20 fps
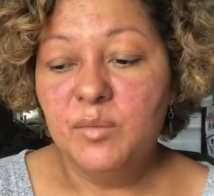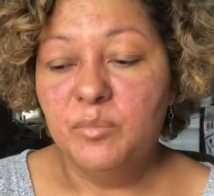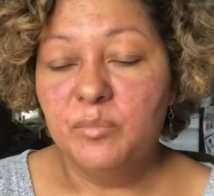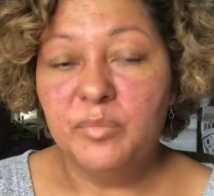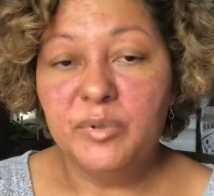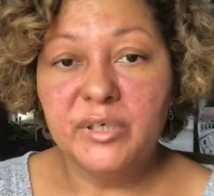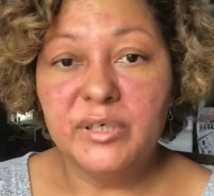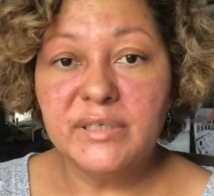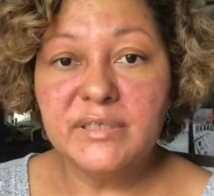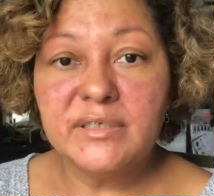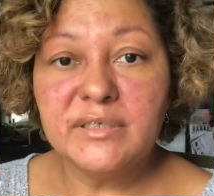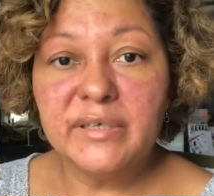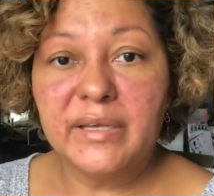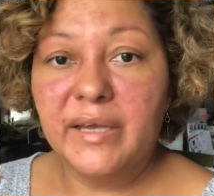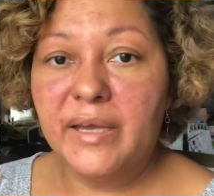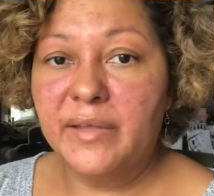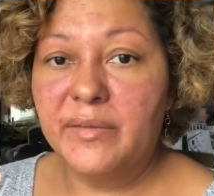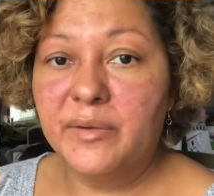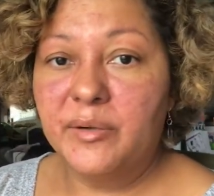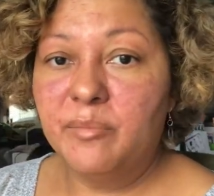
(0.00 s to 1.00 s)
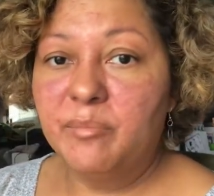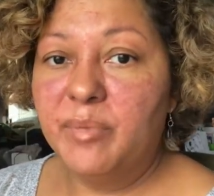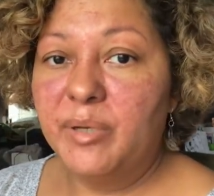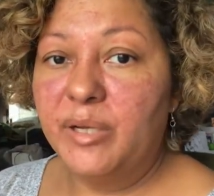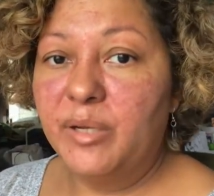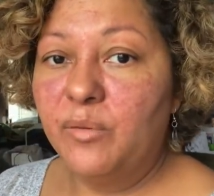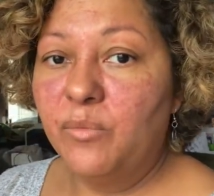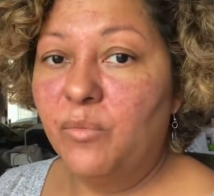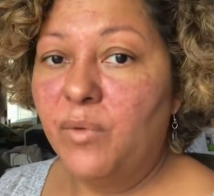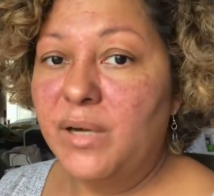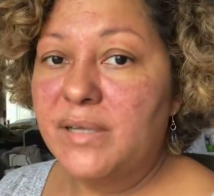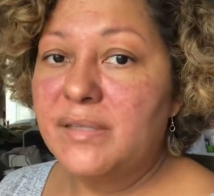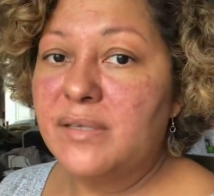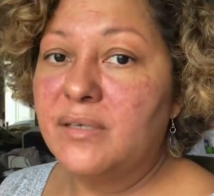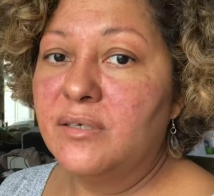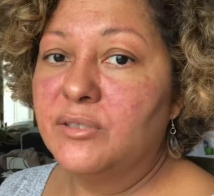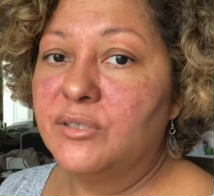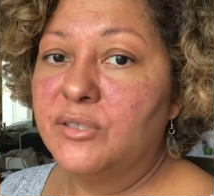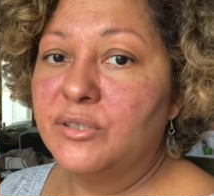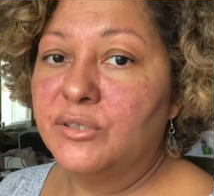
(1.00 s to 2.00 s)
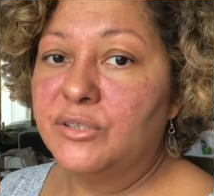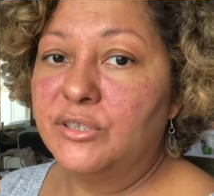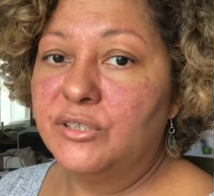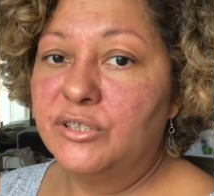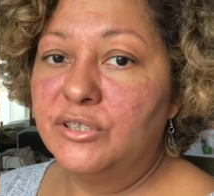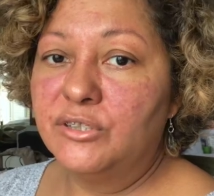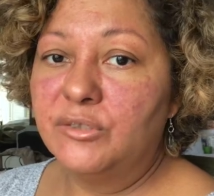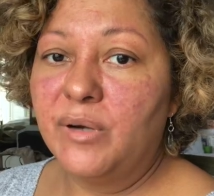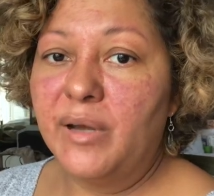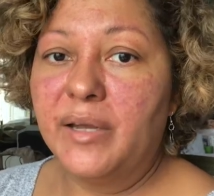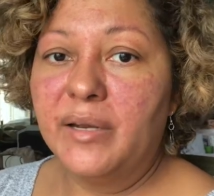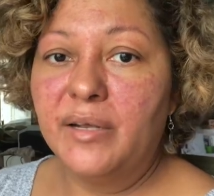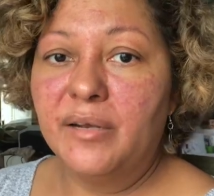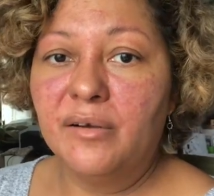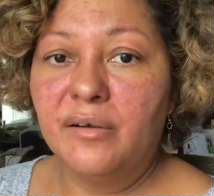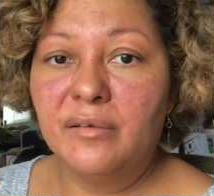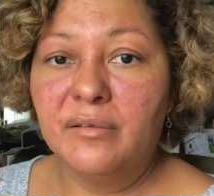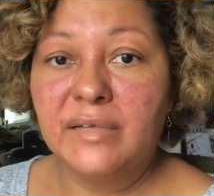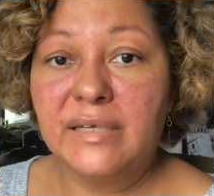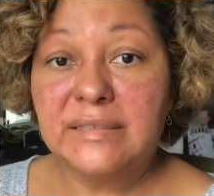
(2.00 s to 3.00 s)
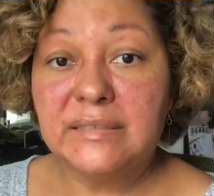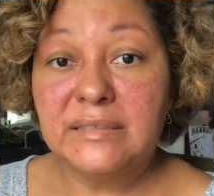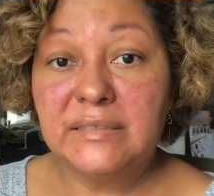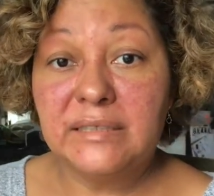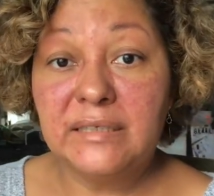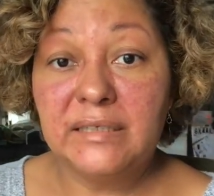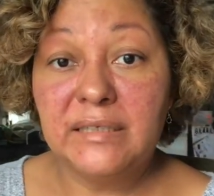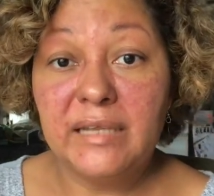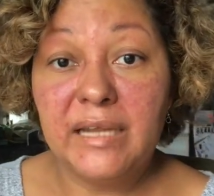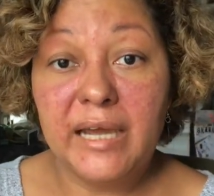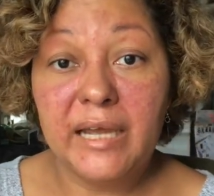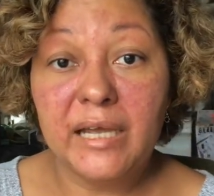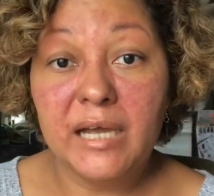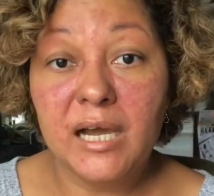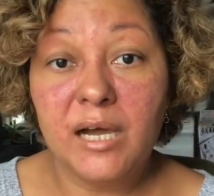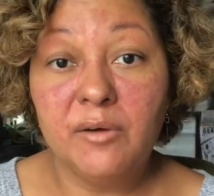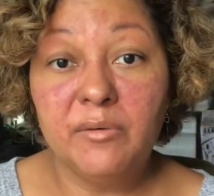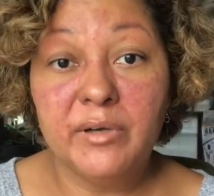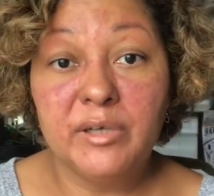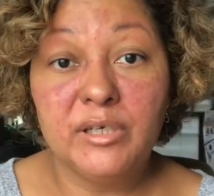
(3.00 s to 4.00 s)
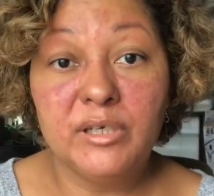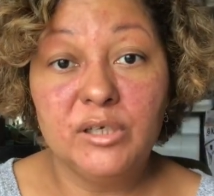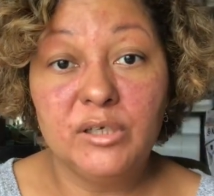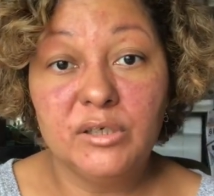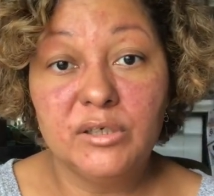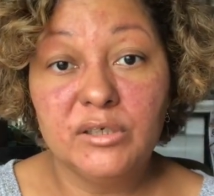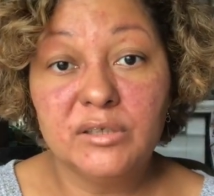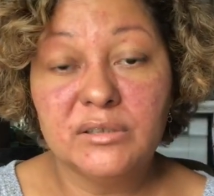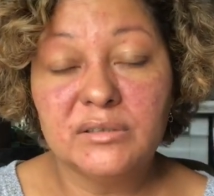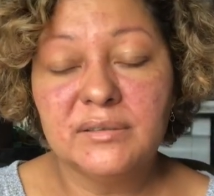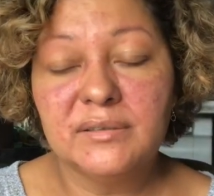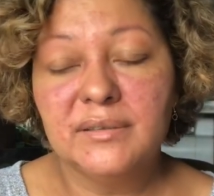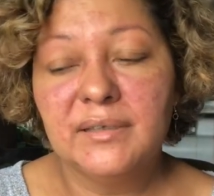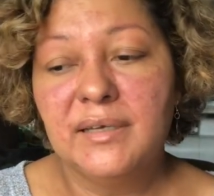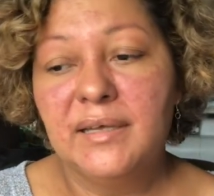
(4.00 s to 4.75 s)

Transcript: put it together, but it wasn't until she tried it on that she didn't like how it looked.